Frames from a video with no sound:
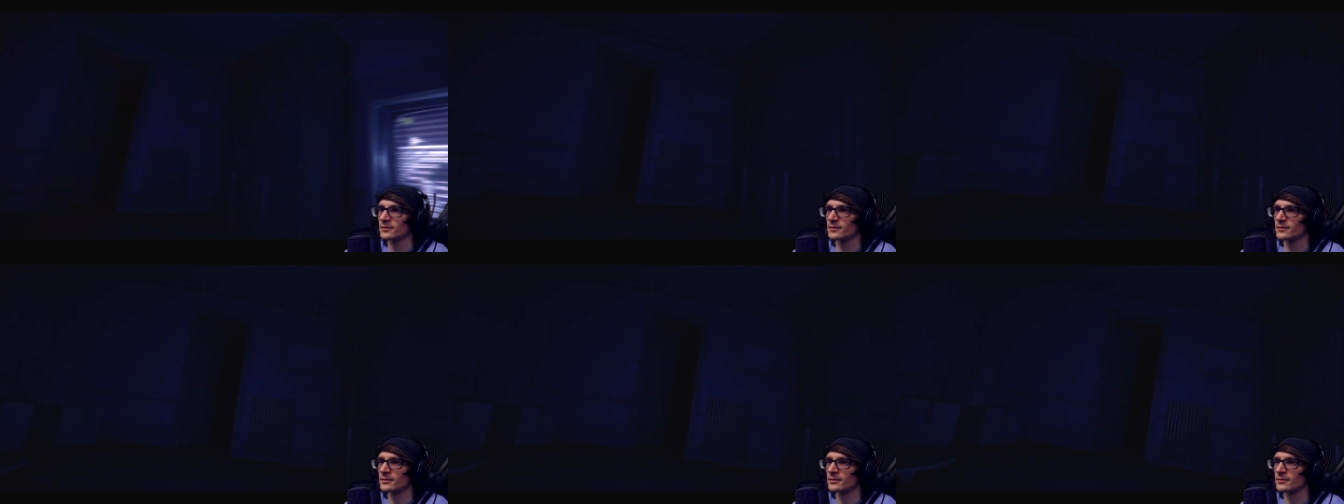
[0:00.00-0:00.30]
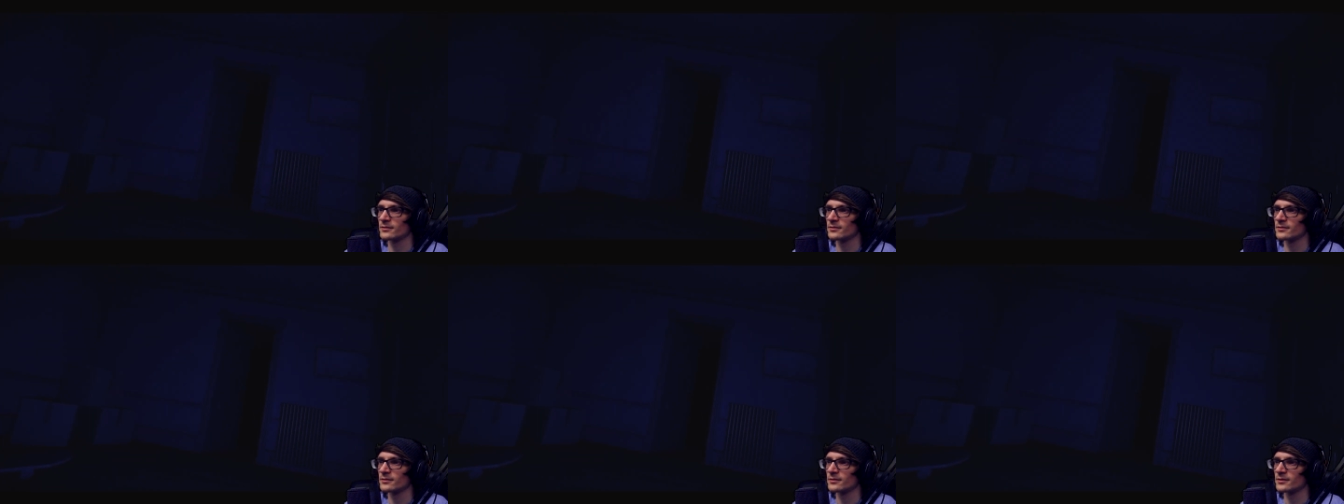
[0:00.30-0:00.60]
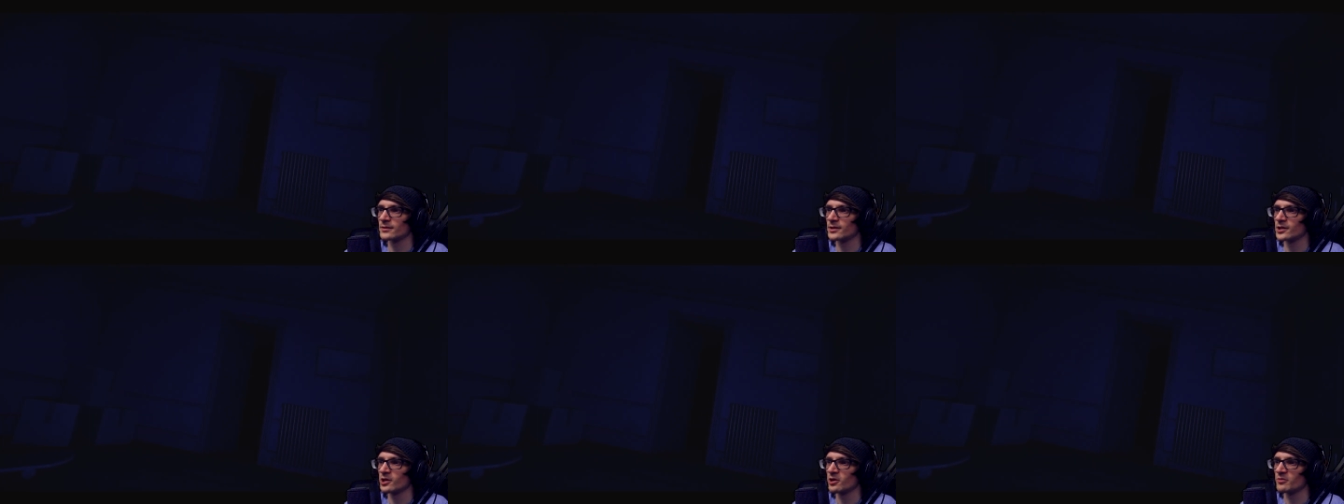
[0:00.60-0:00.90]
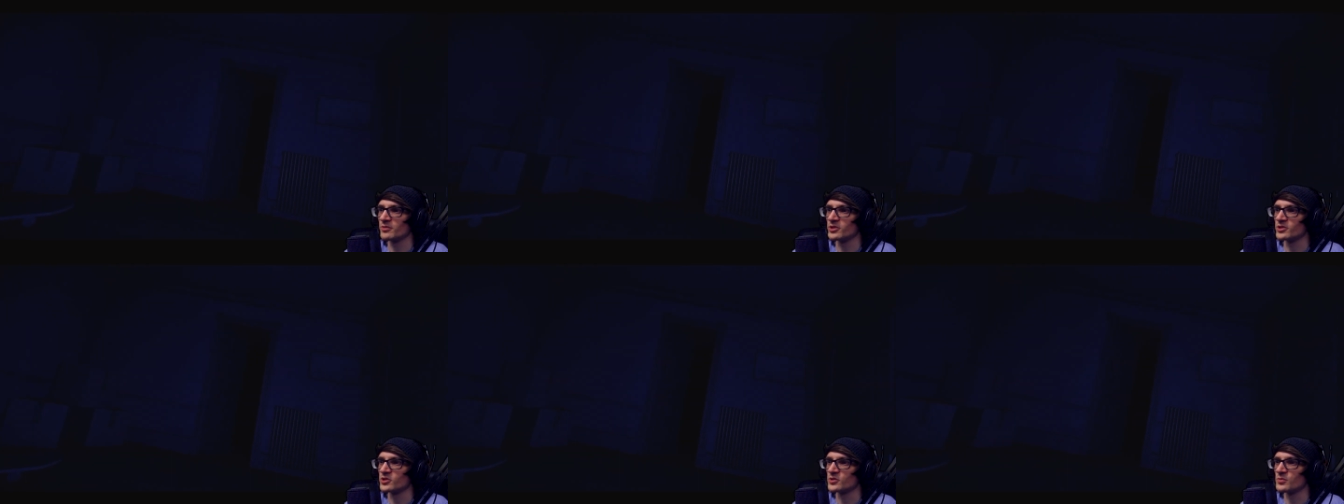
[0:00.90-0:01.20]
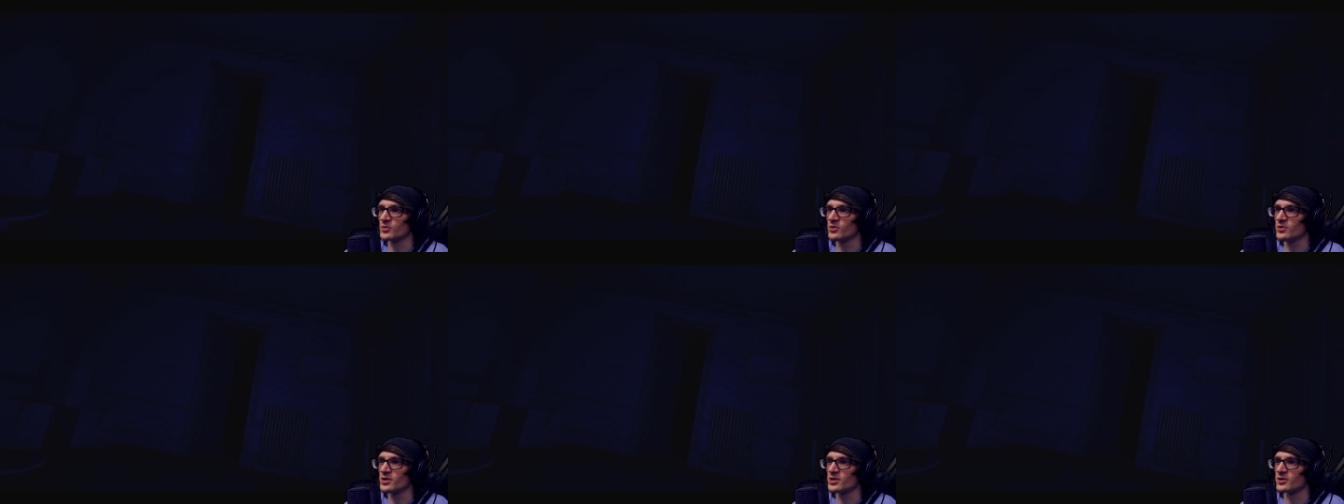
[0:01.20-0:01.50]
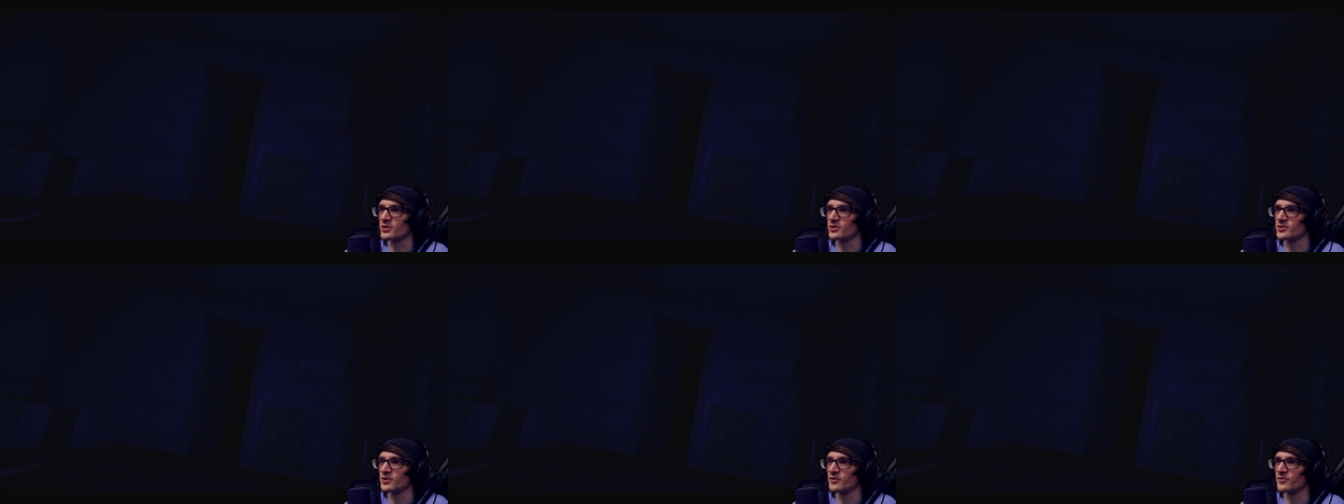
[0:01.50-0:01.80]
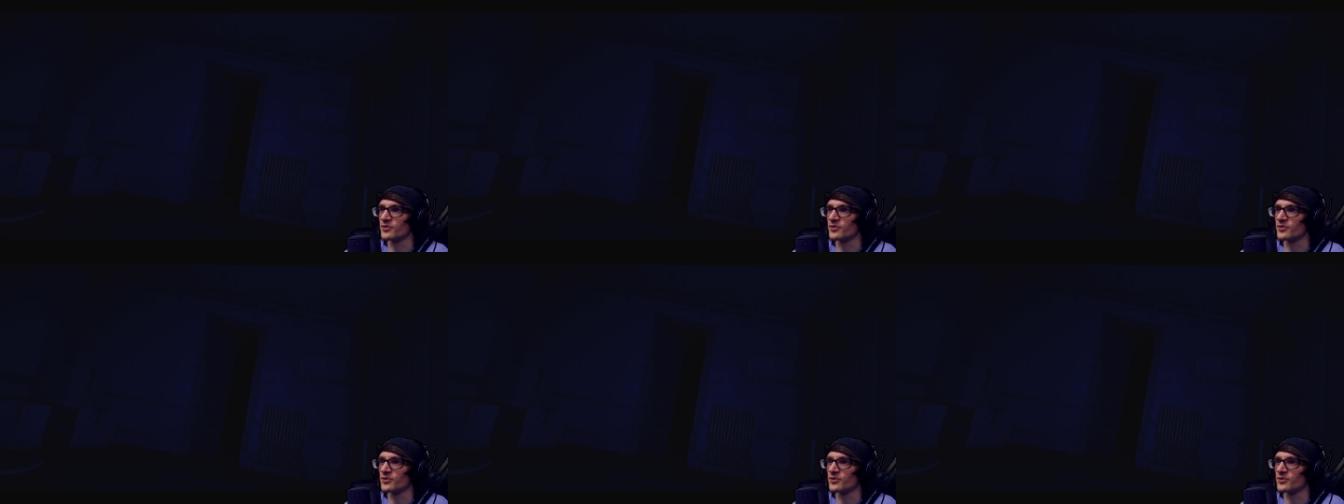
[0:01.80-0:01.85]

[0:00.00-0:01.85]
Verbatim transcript: it would be spookier